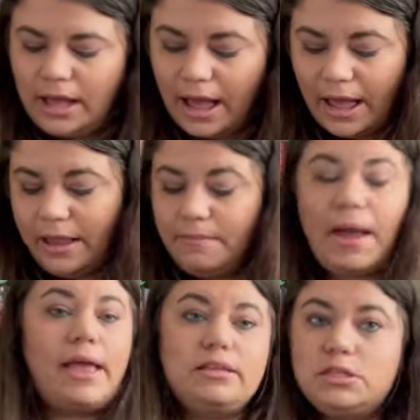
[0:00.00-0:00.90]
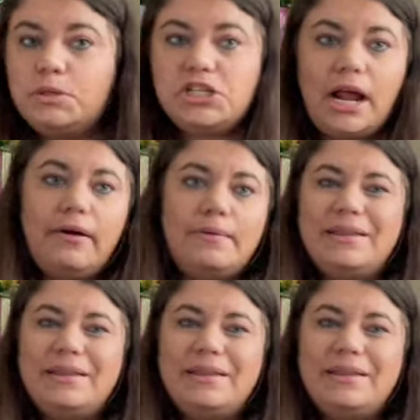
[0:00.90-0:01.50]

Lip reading: I might switch it out.